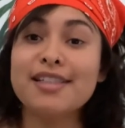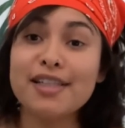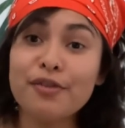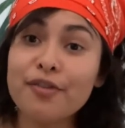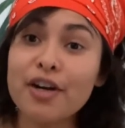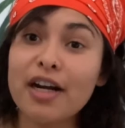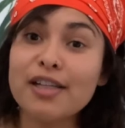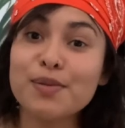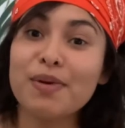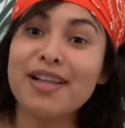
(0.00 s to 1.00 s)
did for
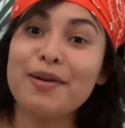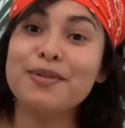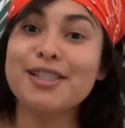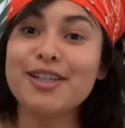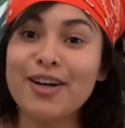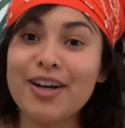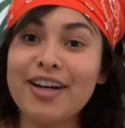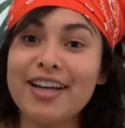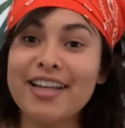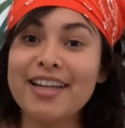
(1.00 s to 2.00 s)
us while I was
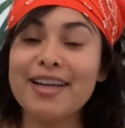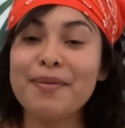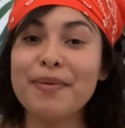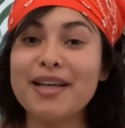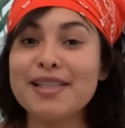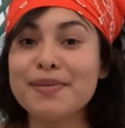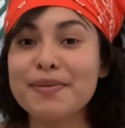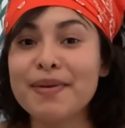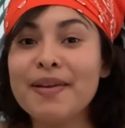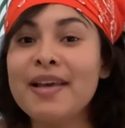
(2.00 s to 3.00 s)
gone. My
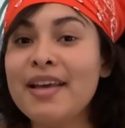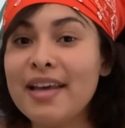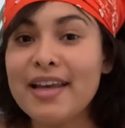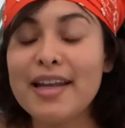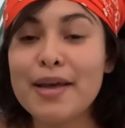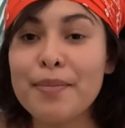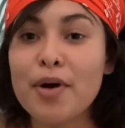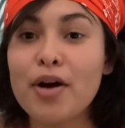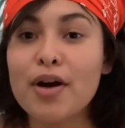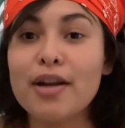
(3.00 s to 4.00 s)
husband and
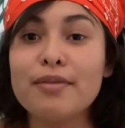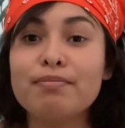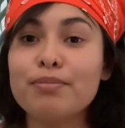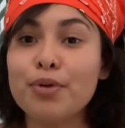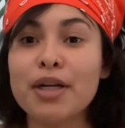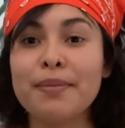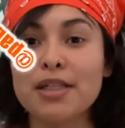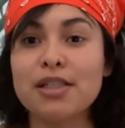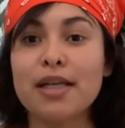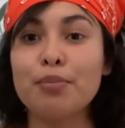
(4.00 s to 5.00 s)
him are pretty
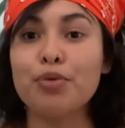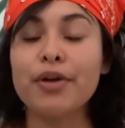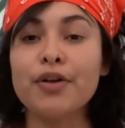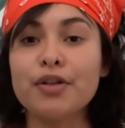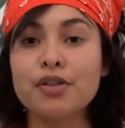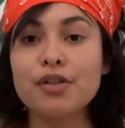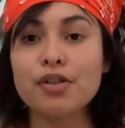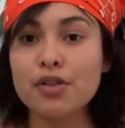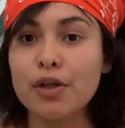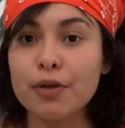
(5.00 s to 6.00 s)
much like brothers,
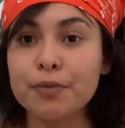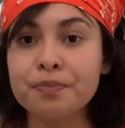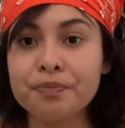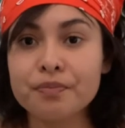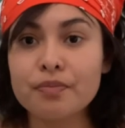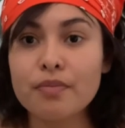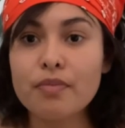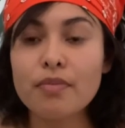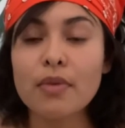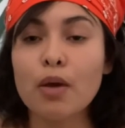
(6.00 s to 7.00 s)
so
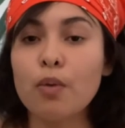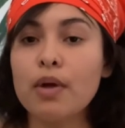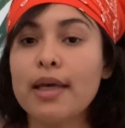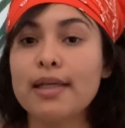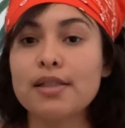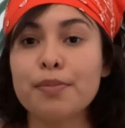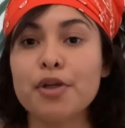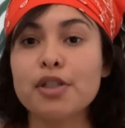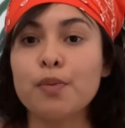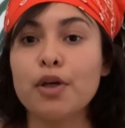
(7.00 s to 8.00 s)
he's the
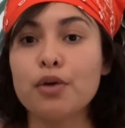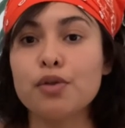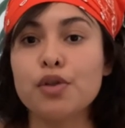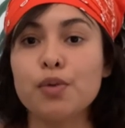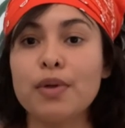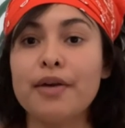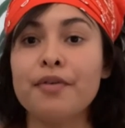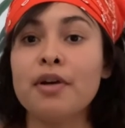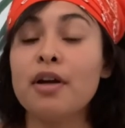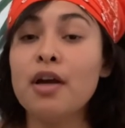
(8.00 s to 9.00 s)
person we go to
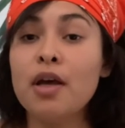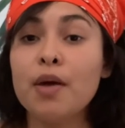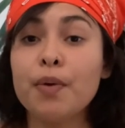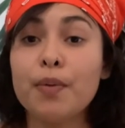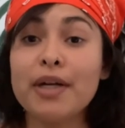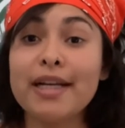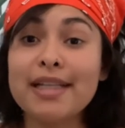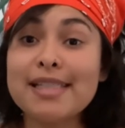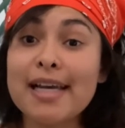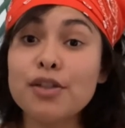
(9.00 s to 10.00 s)
whenever we want
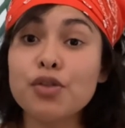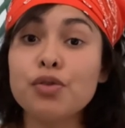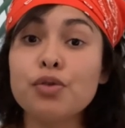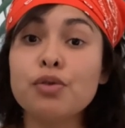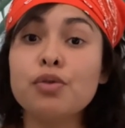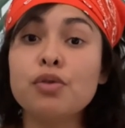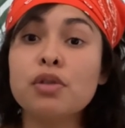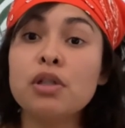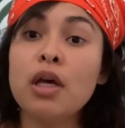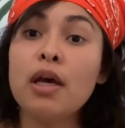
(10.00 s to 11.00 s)
any
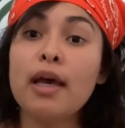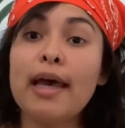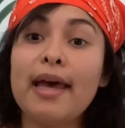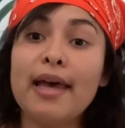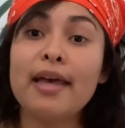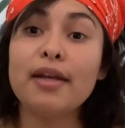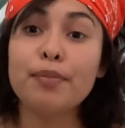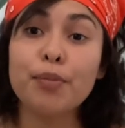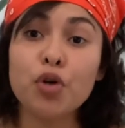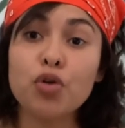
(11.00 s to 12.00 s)
tattoos
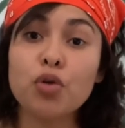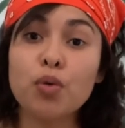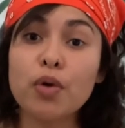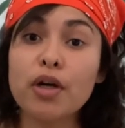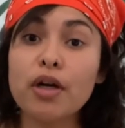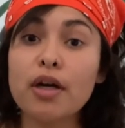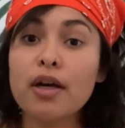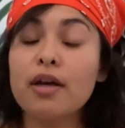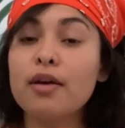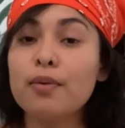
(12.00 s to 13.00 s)
and mural work,
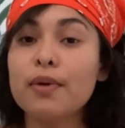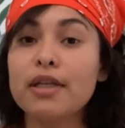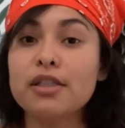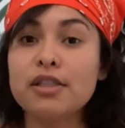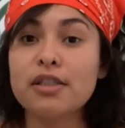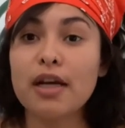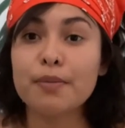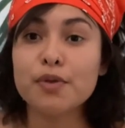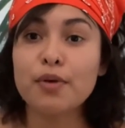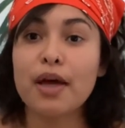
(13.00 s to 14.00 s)
which
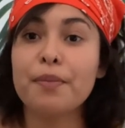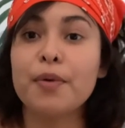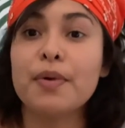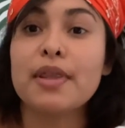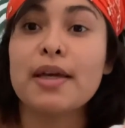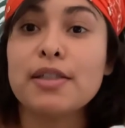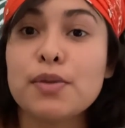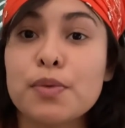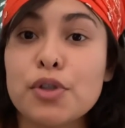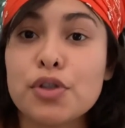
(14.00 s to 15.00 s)
I'm so happy with. I
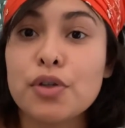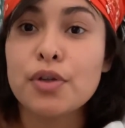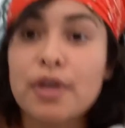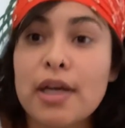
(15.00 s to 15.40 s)
just want to show